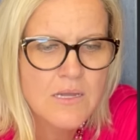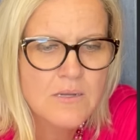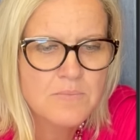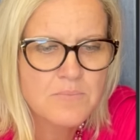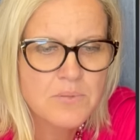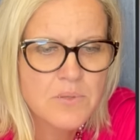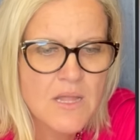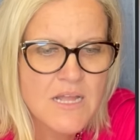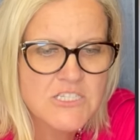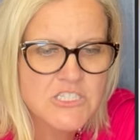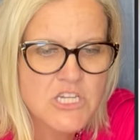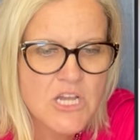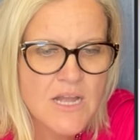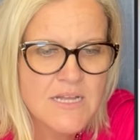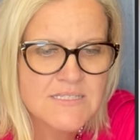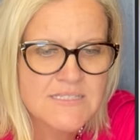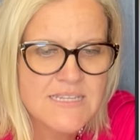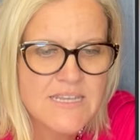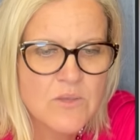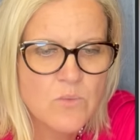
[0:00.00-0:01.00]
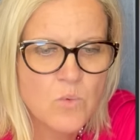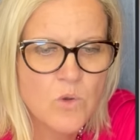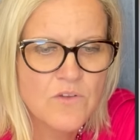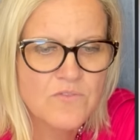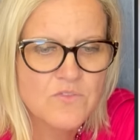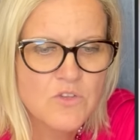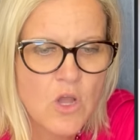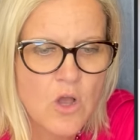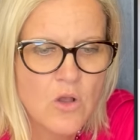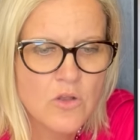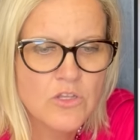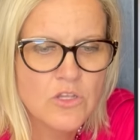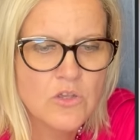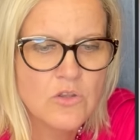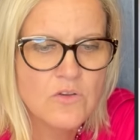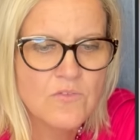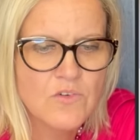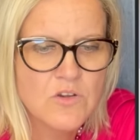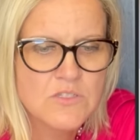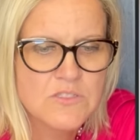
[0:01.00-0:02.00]
Plush Husky Woof Dog,
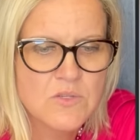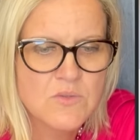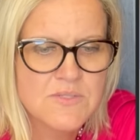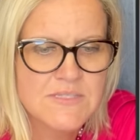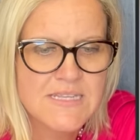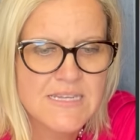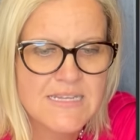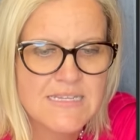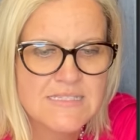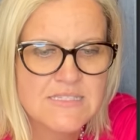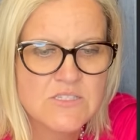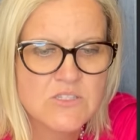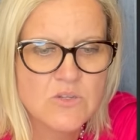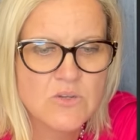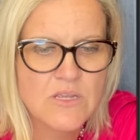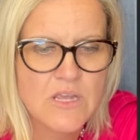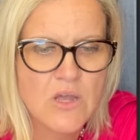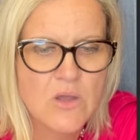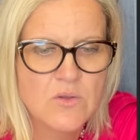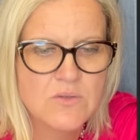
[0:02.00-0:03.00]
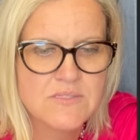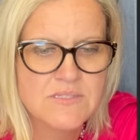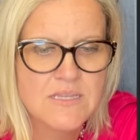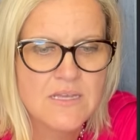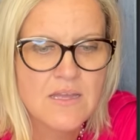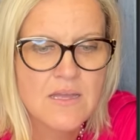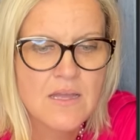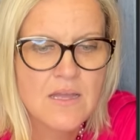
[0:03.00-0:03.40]
Universal City Studios.